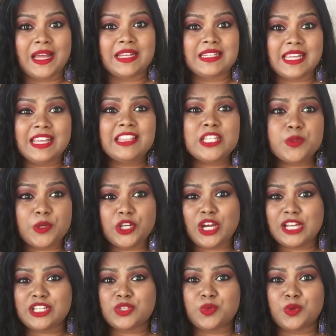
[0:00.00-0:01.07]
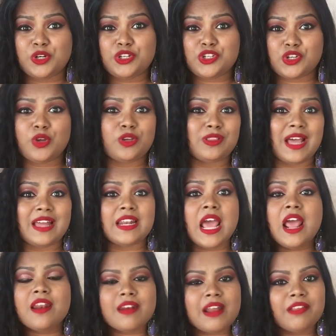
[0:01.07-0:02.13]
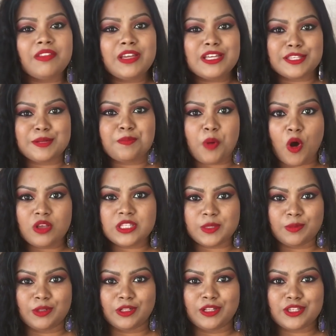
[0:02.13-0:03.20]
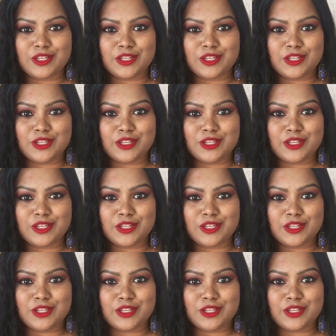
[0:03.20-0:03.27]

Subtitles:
But in this video, I just want to show you that nothing is impossible.